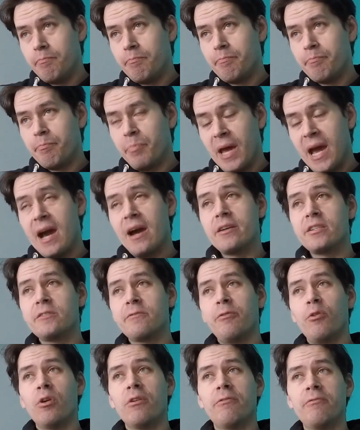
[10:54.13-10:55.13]
past
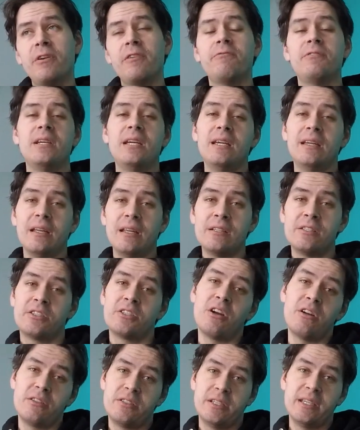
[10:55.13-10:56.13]
450, it
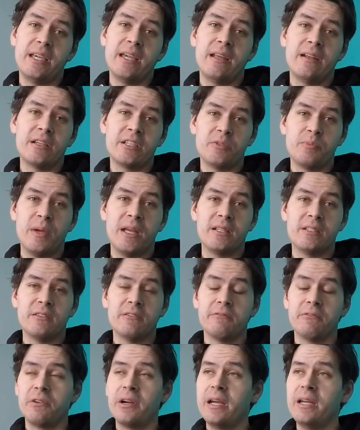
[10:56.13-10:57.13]
starts to get
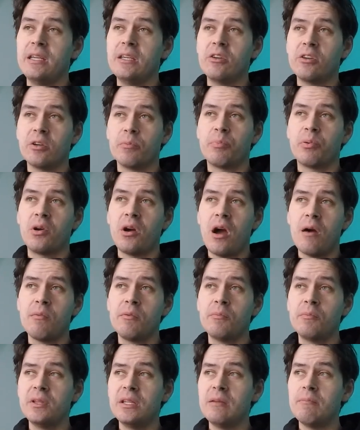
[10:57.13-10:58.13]
expensive, right? You could
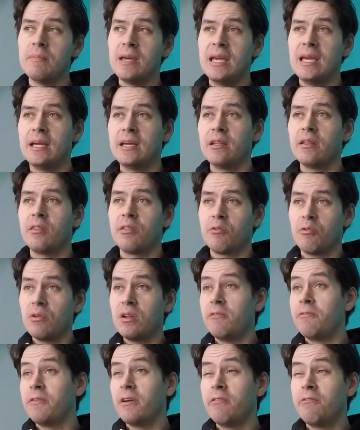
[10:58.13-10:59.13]
probably make
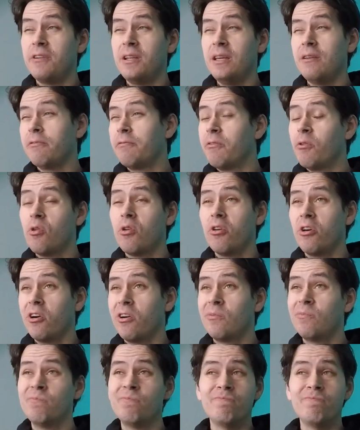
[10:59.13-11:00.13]
350 for